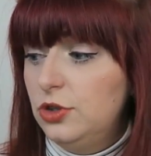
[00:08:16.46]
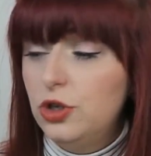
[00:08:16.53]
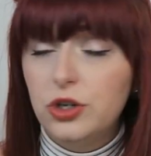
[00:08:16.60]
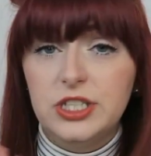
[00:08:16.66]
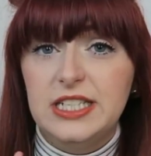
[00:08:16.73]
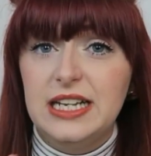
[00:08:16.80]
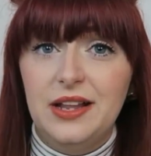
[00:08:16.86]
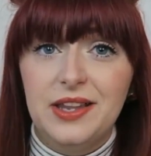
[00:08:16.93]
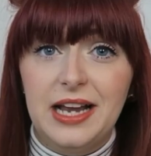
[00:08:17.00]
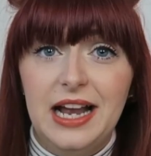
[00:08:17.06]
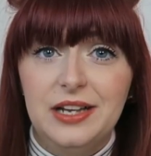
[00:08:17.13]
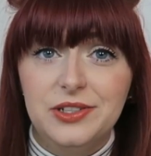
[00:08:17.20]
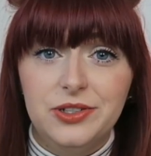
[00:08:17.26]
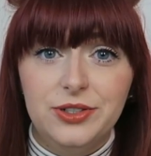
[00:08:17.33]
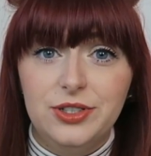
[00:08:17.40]
gutted out the
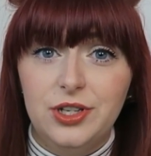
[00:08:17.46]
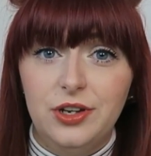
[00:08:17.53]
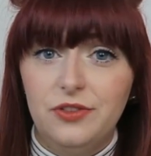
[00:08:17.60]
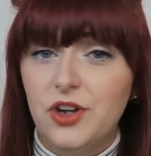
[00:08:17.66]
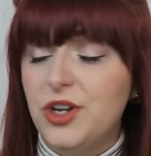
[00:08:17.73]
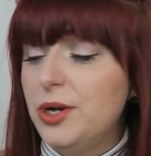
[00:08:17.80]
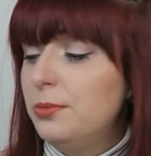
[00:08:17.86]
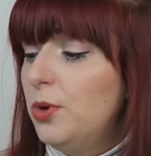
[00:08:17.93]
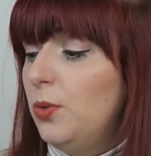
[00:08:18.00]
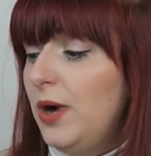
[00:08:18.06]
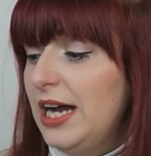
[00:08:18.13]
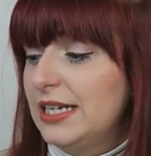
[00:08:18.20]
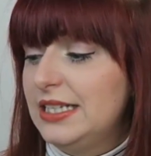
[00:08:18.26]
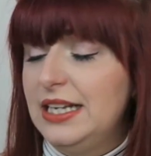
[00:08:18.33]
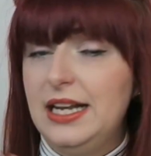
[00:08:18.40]
candle so you've got no more
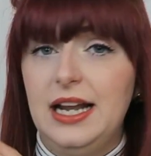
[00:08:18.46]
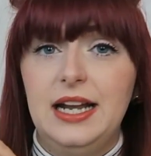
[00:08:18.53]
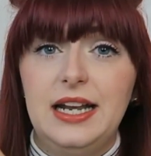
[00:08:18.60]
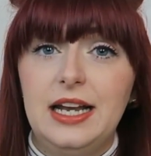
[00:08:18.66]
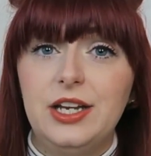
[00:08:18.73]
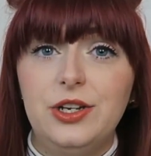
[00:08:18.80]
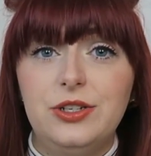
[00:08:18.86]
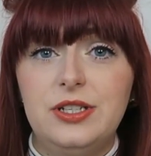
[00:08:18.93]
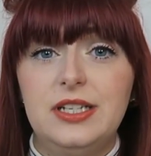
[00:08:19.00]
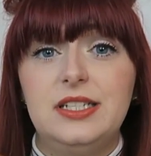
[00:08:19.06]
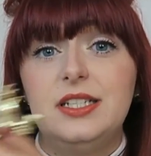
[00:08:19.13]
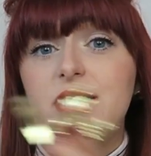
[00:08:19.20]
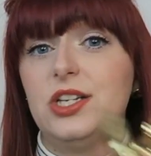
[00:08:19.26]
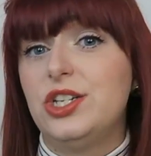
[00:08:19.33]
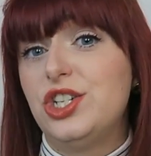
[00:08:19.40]
wax in it, and I use
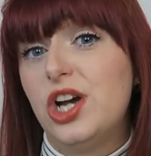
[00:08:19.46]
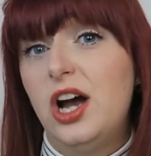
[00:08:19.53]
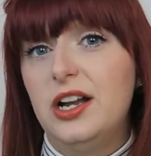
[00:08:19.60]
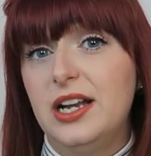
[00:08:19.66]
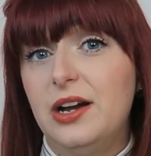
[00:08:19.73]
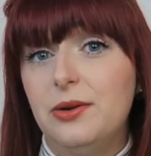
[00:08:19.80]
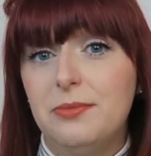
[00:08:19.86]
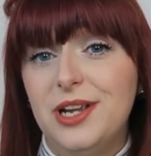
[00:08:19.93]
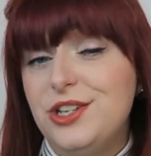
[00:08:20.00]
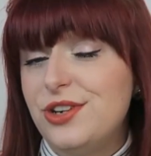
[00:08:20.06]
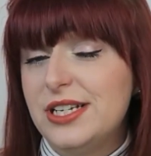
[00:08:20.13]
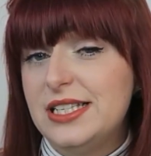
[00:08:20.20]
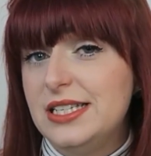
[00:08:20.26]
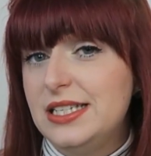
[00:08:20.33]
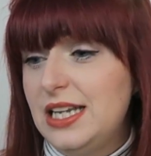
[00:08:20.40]
this as a jar now on my
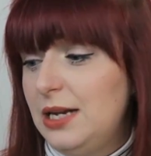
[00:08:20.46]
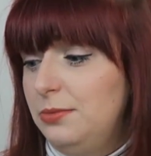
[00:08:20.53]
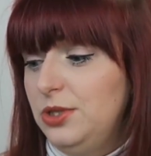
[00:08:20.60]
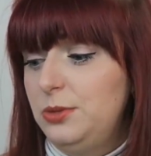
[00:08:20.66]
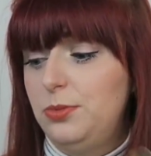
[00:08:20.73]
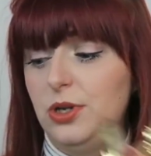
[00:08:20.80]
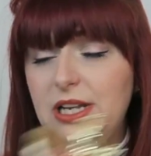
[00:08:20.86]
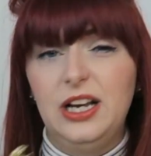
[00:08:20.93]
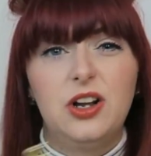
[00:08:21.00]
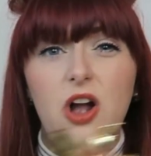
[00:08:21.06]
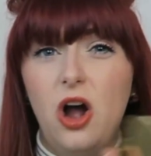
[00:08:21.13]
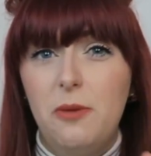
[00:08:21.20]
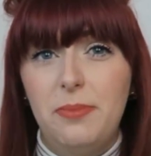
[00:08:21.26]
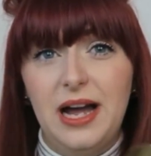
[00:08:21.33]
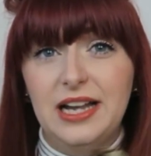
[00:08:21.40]
dressing table to put little
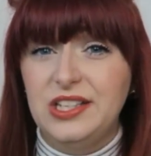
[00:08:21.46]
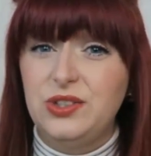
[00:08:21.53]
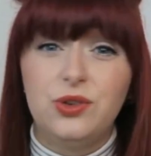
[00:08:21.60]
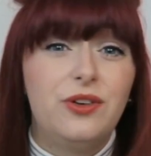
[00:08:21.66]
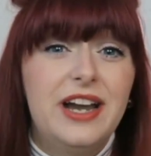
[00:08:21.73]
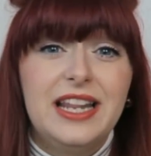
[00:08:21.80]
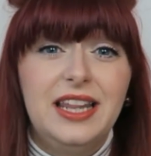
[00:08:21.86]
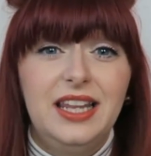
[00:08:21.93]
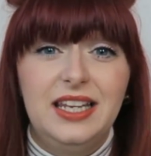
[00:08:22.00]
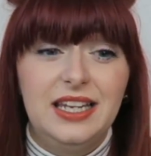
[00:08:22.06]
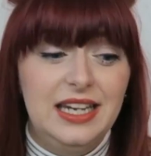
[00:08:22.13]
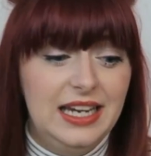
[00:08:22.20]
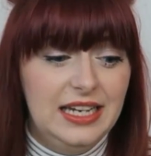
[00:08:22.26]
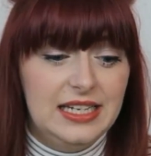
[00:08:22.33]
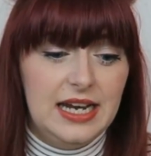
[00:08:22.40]
cotton pads or anything
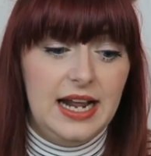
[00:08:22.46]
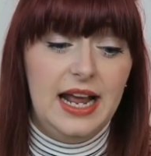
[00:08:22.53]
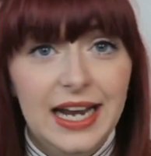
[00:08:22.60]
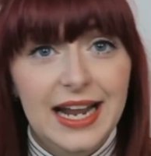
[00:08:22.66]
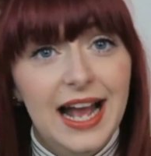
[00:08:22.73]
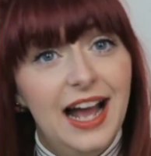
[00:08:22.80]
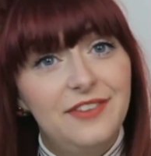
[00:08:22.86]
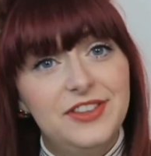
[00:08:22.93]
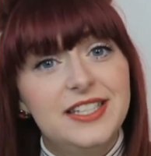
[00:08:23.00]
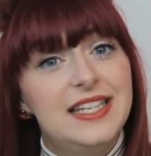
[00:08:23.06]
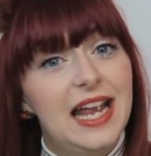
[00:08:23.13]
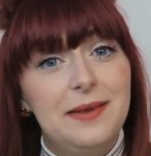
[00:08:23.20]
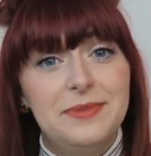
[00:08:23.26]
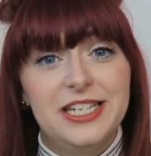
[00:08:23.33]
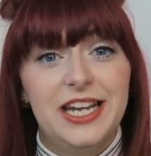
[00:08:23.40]
you need in it. And I have the
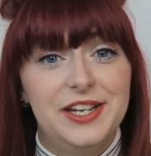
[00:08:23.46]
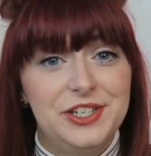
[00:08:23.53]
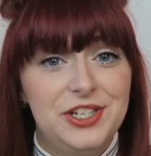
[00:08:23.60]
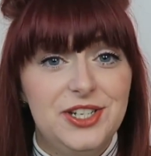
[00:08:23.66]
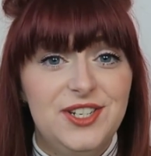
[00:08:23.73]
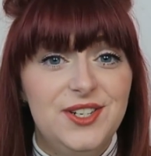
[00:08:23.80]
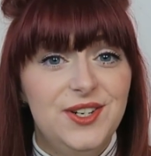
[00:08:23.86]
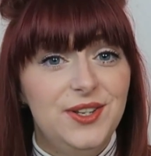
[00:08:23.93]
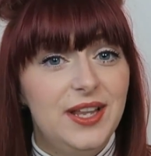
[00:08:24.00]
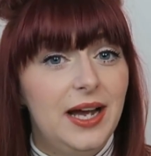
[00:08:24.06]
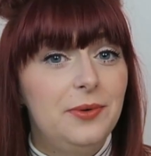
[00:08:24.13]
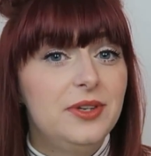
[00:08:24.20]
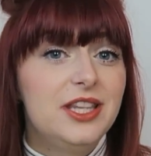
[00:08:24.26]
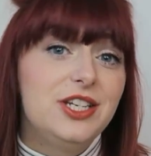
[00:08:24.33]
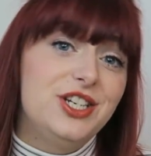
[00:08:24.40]
same intention to do
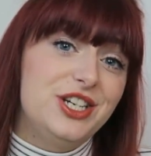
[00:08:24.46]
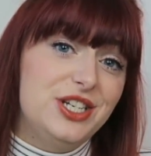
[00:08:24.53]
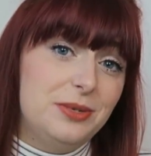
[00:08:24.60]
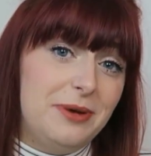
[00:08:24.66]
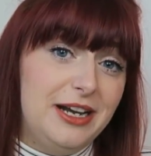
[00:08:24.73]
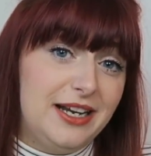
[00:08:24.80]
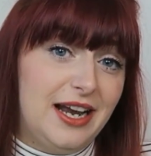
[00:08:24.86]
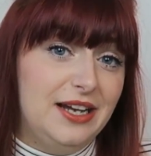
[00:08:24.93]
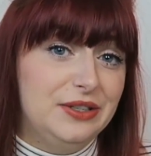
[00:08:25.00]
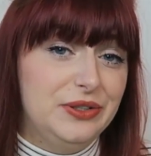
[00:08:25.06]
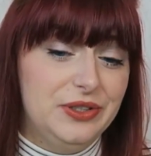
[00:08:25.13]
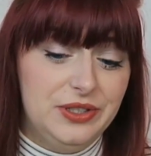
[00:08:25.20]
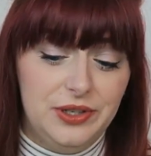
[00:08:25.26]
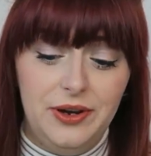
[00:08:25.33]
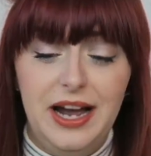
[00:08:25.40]
that with the gingerbread
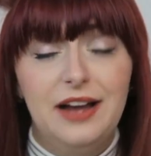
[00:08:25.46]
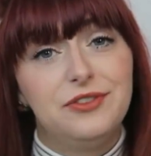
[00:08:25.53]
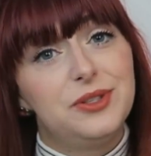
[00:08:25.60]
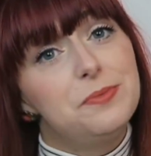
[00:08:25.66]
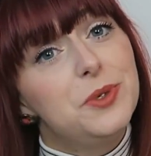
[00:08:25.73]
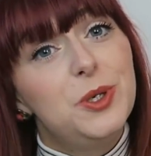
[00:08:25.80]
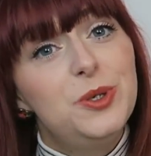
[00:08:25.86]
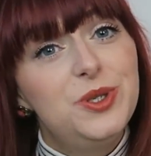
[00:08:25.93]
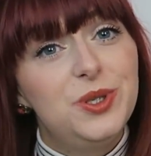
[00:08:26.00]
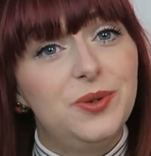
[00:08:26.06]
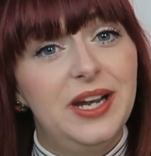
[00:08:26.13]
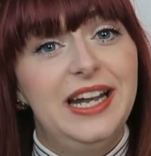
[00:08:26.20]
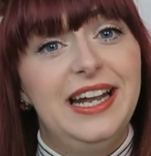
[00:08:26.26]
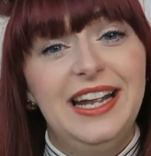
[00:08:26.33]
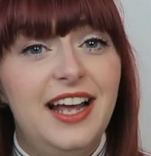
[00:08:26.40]
candle, so I have some use to
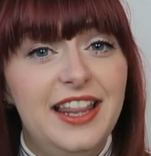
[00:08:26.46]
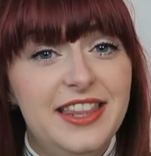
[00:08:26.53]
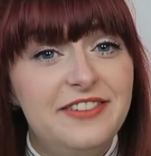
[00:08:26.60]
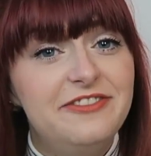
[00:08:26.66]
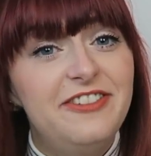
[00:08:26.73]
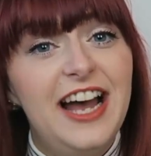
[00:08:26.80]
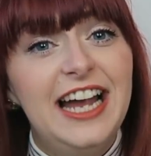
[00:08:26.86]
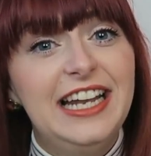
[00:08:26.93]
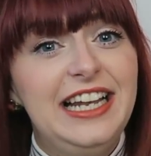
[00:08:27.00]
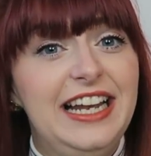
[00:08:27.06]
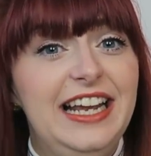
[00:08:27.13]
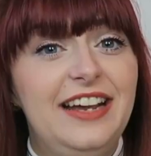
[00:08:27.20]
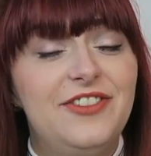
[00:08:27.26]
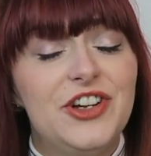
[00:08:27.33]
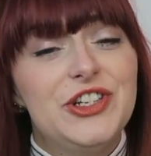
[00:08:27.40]
it. And then
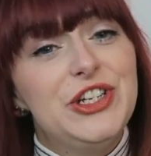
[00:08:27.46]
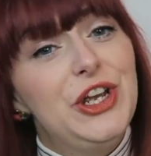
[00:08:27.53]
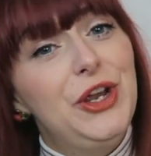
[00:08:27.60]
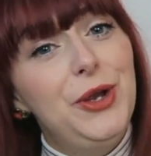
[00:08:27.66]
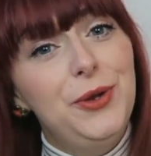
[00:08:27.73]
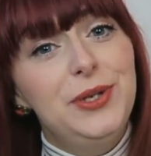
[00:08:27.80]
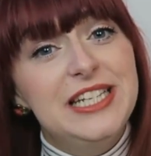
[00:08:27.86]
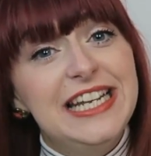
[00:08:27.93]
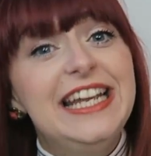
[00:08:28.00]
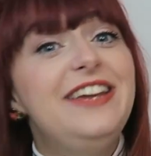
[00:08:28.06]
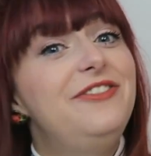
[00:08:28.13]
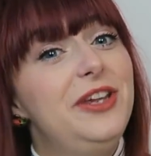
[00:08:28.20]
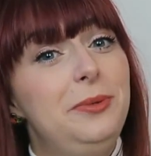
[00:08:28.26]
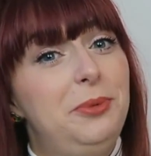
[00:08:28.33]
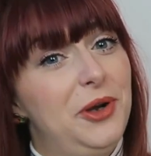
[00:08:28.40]
finally I've got two
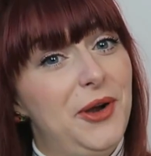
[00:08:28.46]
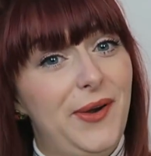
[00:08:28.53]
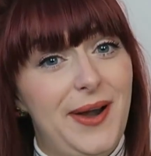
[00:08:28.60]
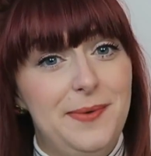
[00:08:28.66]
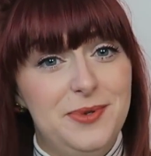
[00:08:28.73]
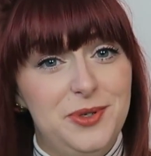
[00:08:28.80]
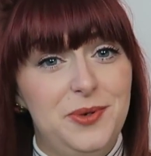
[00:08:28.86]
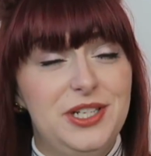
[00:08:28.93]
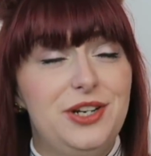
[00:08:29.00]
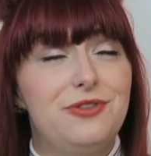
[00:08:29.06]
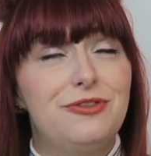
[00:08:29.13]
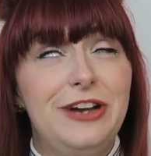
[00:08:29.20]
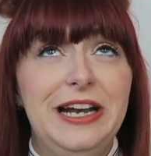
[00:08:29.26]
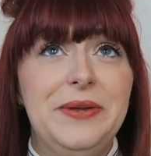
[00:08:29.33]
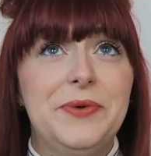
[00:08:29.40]
TV programs which I
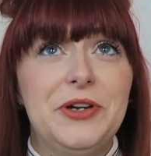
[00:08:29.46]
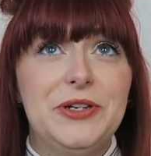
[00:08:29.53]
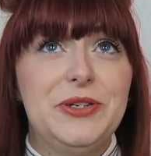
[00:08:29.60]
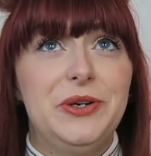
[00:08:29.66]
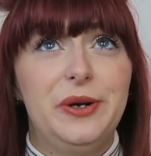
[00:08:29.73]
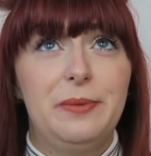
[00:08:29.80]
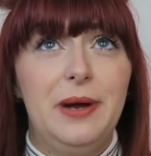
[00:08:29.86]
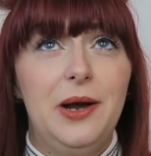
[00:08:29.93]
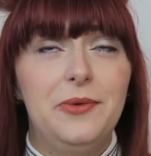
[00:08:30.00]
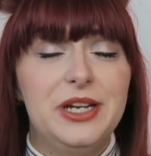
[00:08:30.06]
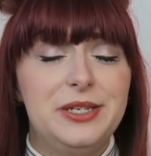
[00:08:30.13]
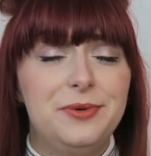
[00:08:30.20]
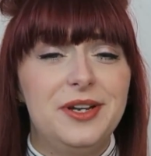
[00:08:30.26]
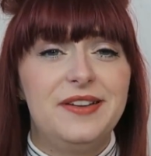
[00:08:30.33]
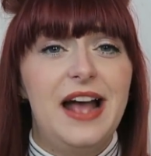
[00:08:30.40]
really want to talk about,
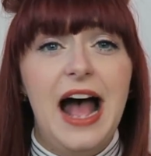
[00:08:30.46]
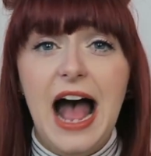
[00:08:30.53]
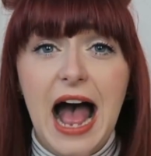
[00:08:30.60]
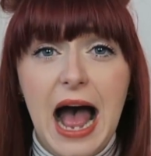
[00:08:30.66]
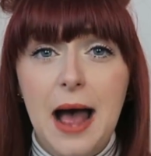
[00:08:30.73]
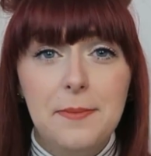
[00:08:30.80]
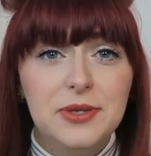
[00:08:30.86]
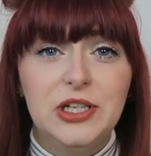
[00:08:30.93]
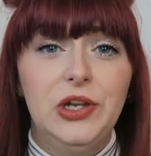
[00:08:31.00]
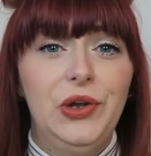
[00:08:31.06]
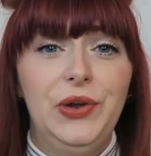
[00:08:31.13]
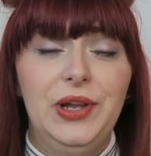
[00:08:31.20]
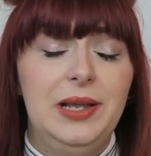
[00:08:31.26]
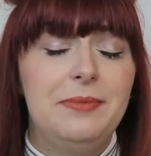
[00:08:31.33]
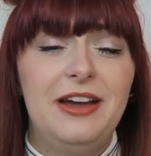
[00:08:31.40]
which were
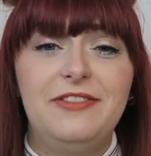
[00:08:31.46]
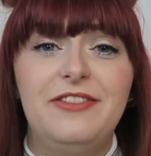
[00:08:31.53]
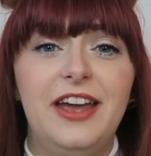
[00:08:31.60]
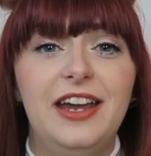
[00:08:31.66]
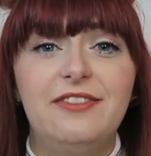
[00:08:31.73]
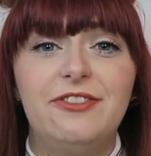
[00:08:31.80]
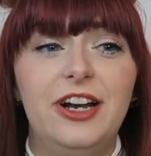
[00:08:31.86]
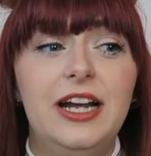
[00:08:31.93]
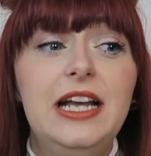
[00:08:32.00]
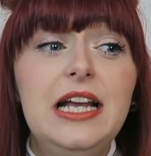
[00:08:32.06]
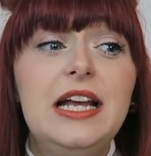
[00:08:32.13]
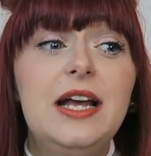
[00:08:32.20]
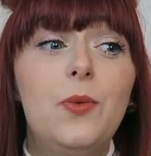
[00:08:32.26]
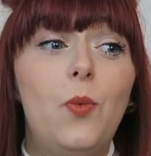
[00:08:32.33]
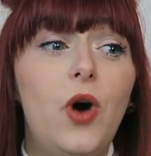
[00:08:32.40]
absolutely my favourite.
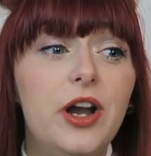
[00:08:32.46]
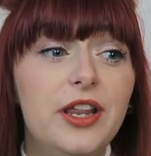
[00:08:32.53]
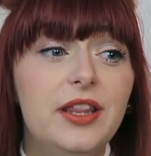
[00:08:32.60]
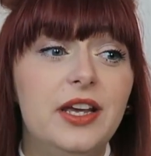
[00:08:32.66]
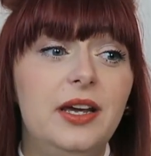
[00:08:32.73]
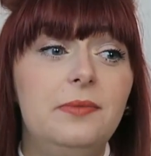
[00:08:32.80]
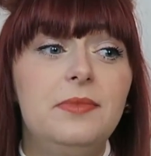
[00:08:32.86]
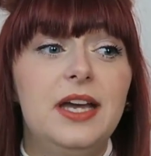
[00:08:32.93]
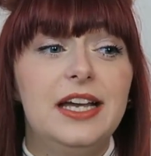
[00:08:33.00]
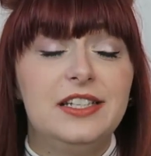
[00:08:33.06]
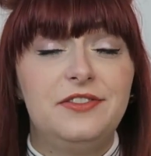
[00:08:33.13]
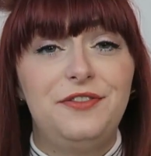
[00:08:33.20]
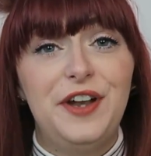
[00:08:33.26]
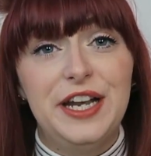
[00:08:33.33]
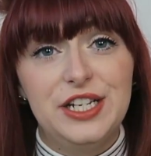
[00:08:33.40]
One of them
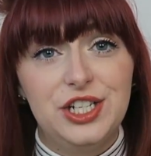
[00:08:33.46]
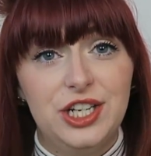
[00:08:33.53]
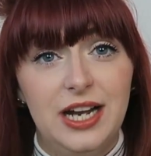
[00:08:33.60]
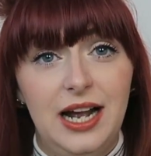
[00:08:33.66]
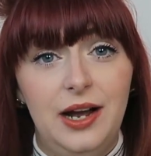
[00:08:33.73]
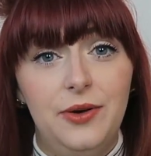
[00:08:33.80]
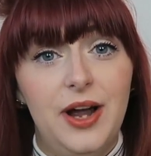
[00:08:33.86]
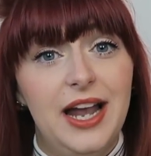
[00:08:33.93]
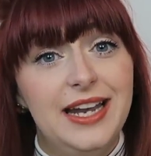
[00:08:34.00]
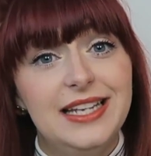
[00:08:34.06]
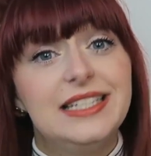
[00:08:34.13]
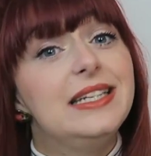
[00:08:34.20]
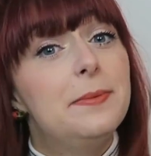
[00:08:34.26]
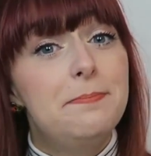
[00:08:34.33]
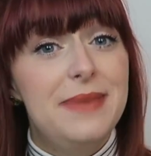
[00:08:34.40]
has finished now and
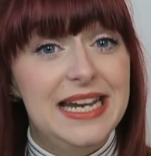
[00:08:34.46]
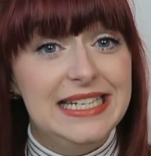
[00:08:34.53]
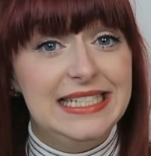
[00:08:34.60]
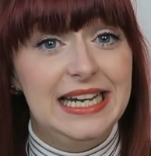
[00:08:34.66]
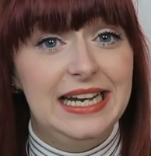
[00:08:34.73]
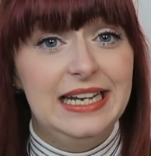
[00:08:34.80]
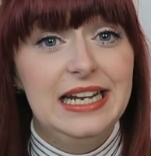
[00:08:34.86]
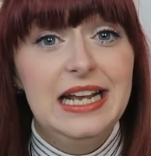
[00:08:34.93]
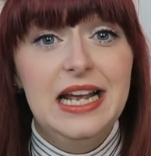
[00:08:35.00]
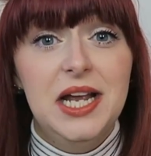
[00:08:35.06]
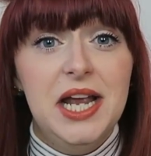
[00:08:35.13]
it's The Missing.